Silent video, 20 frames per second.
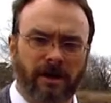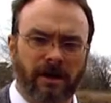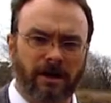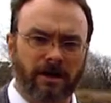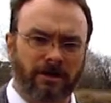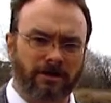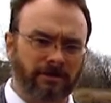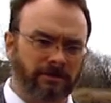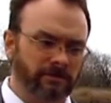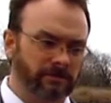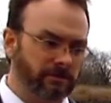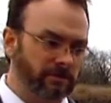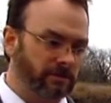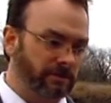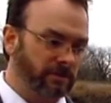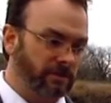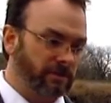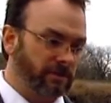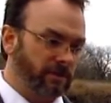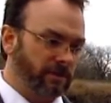God.
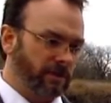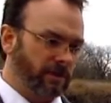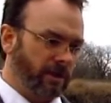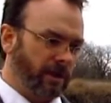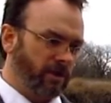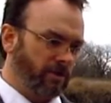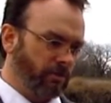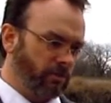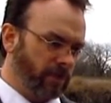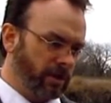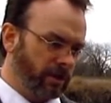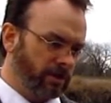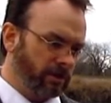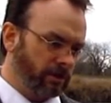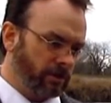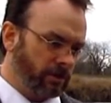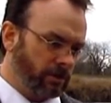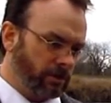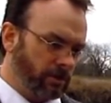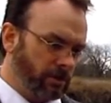And when
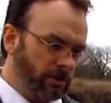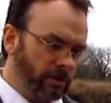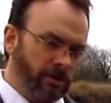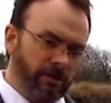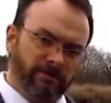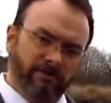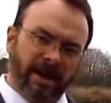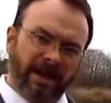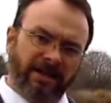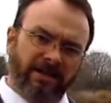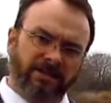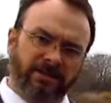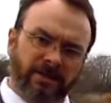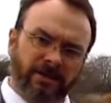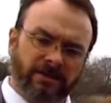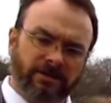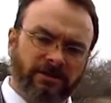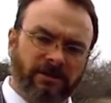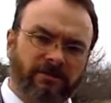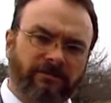
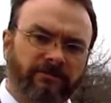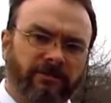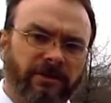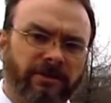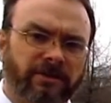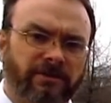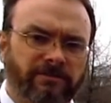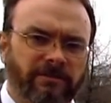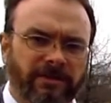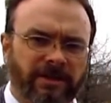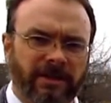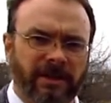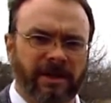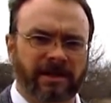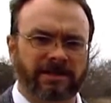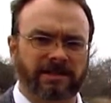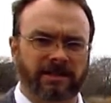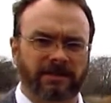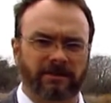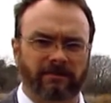humanity is confronted with the
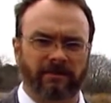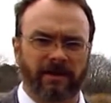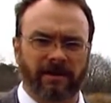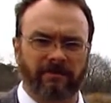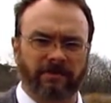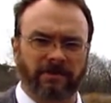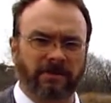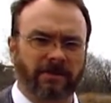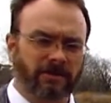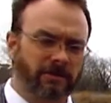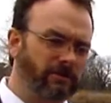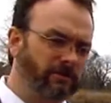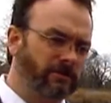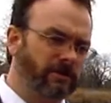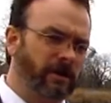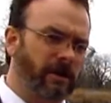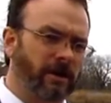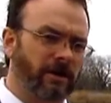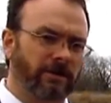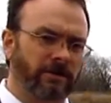idea of having
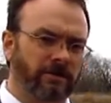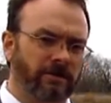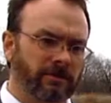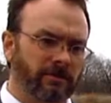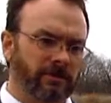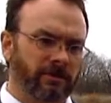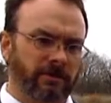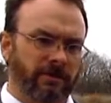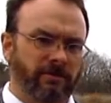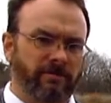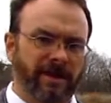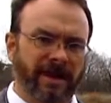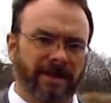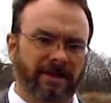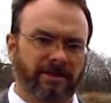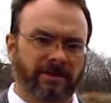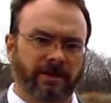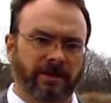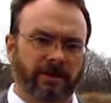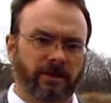killed God,
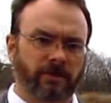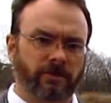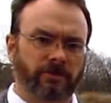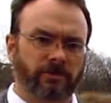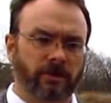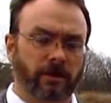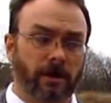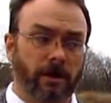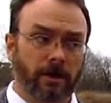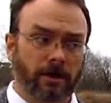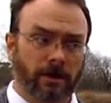humanity goes,